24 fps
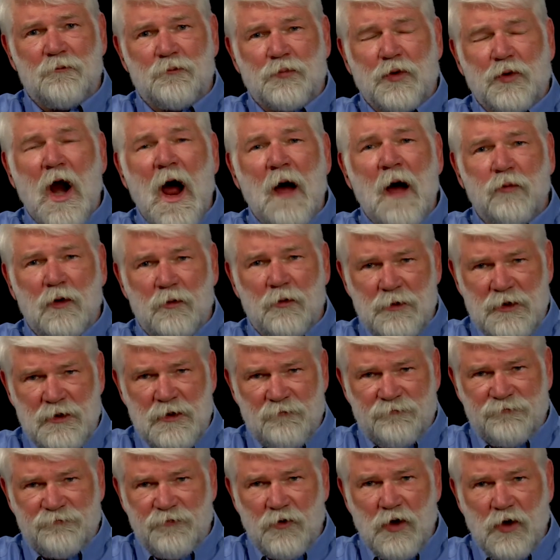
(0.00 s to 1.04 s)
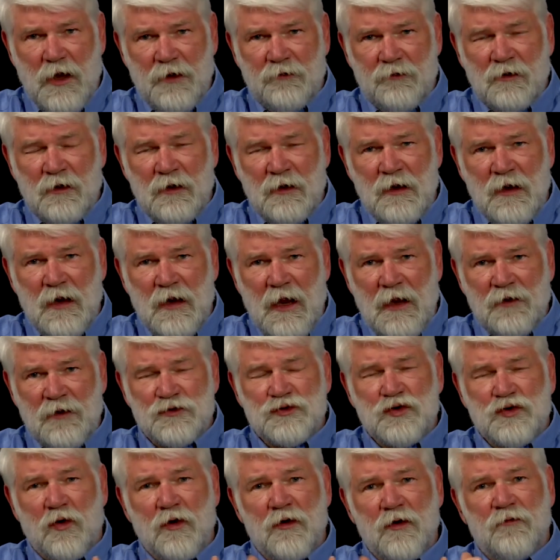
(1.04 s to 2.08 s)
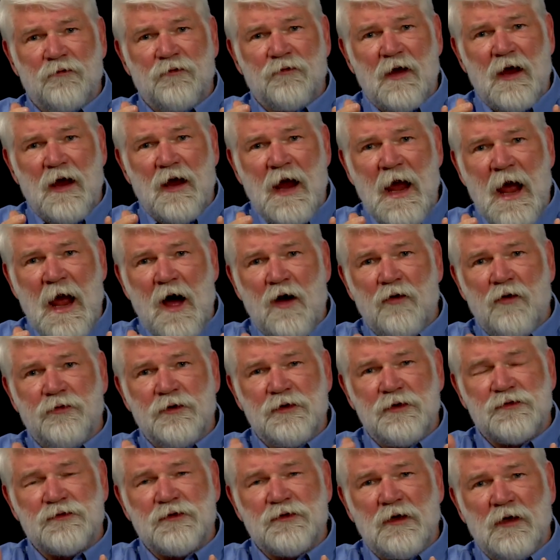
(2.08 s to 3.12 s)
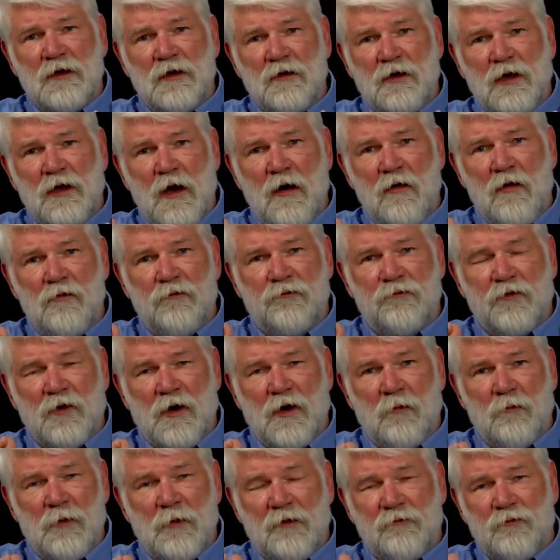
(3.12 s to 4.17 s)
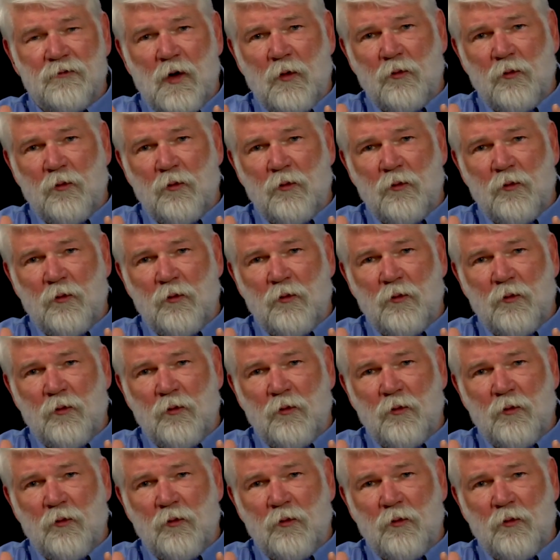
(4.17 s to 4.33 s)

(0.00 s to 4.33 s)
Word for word: problem in the foot and sort of how this can go from a,